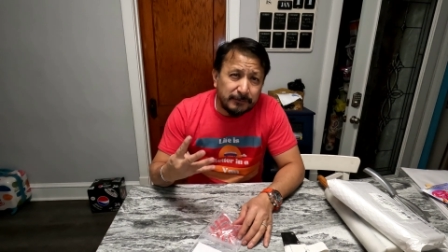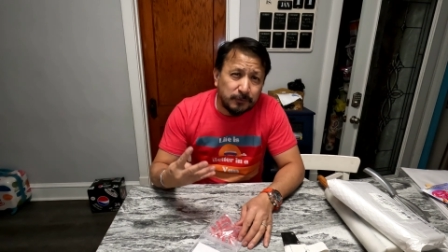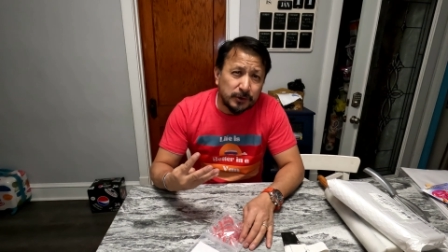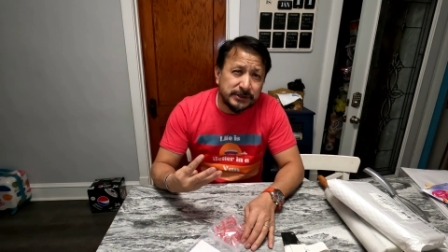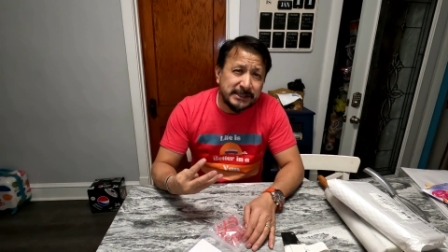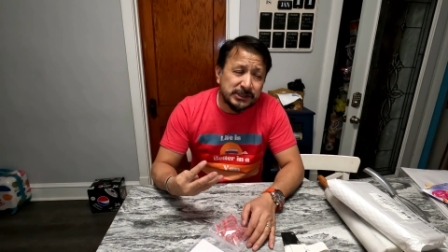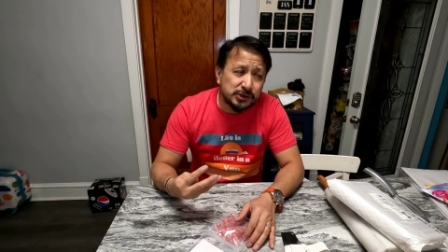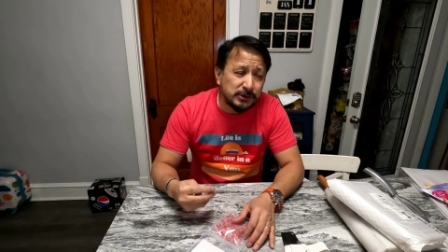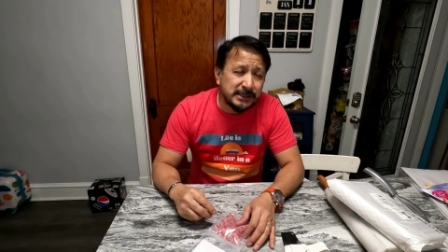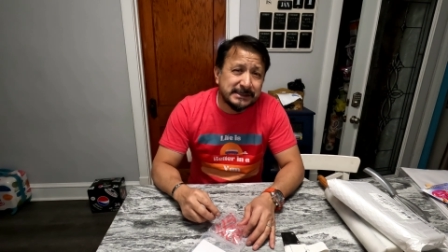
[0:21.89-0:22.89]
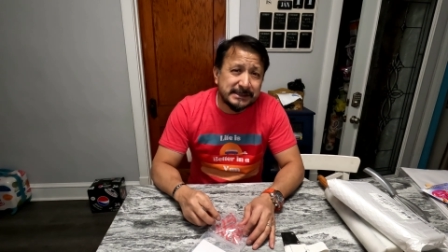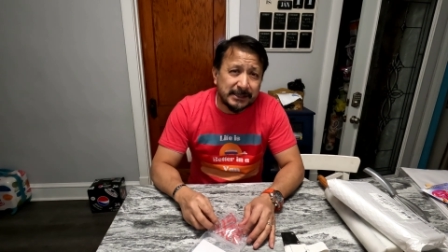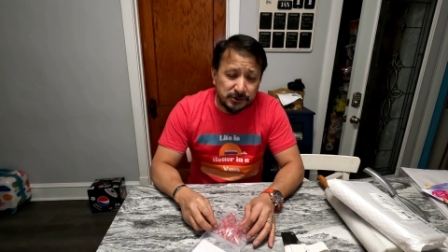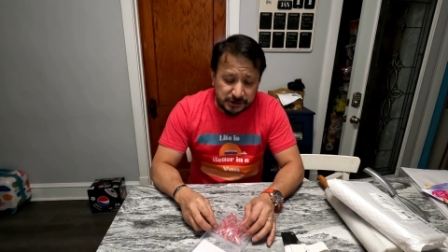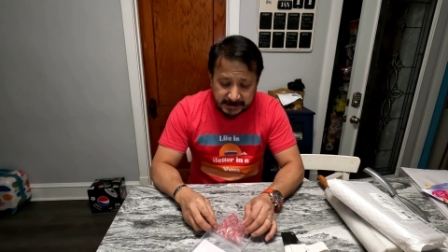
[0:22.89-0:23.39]
14 strings
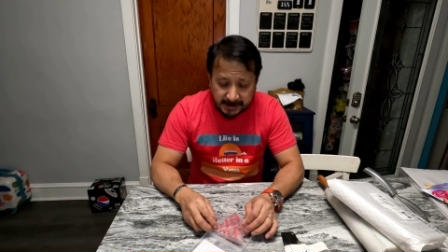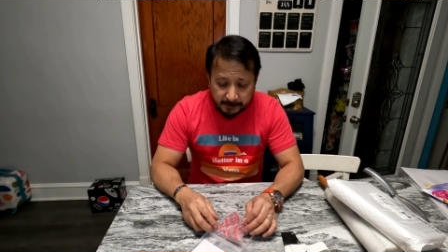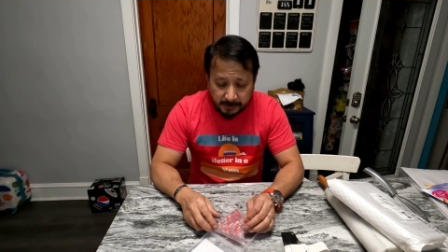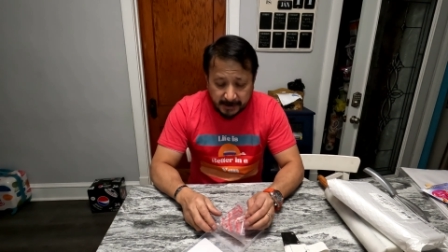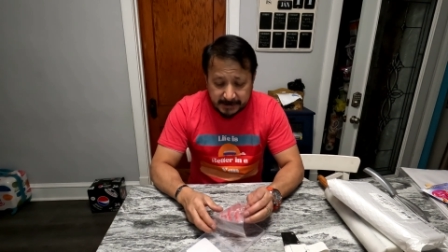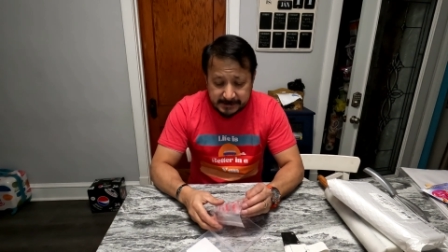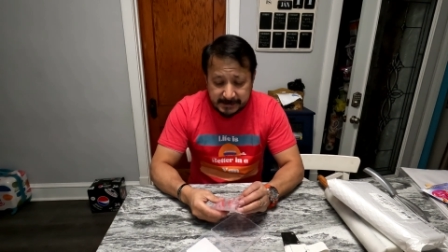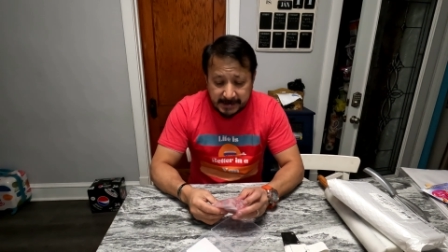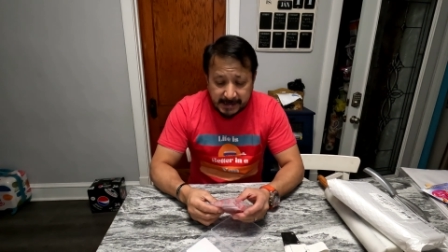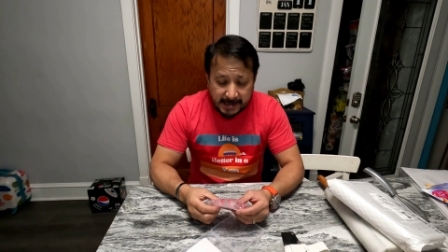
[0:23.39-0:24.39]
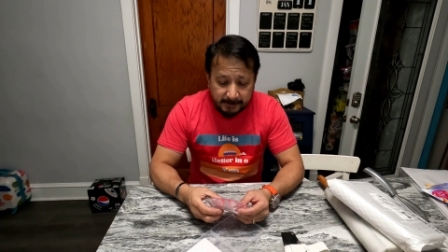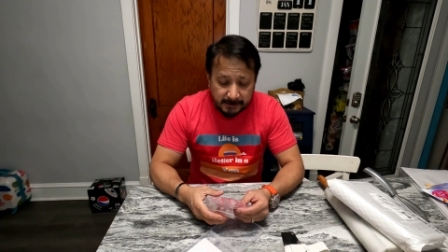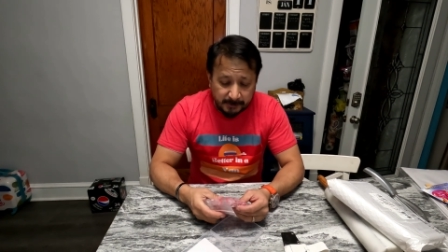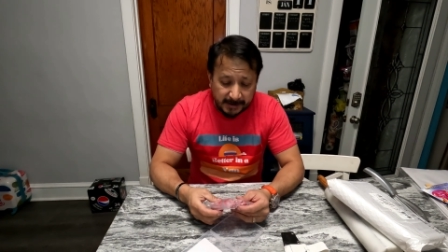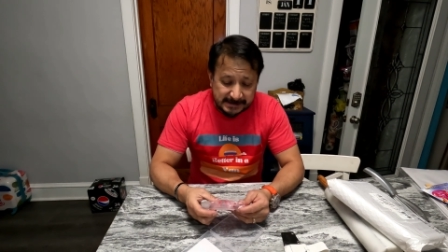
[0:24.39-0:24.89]
LG Chem packs. I'm
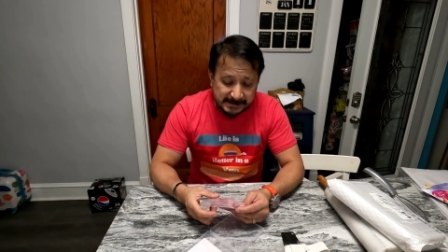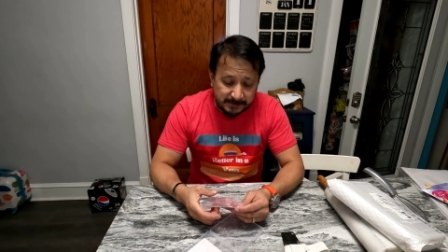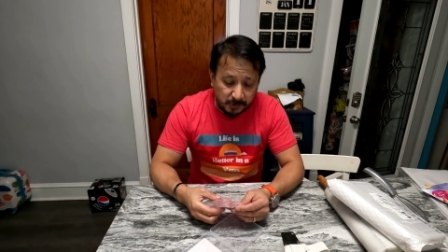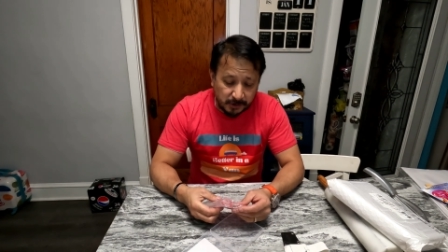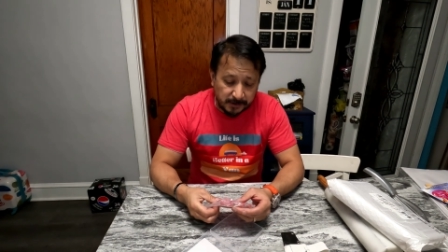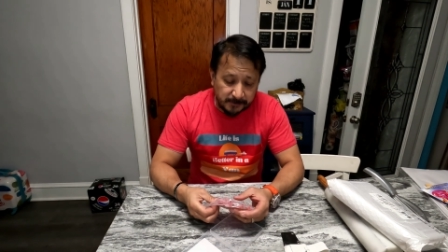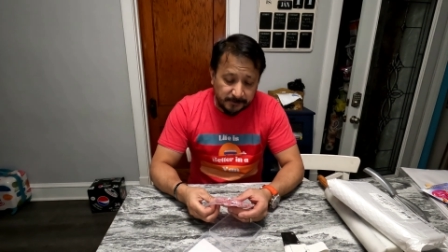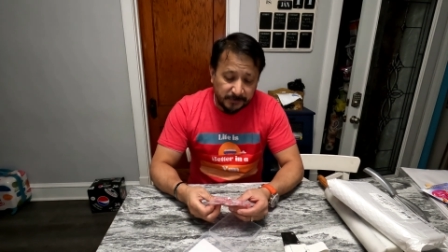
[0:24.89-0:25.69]
going to buy some more.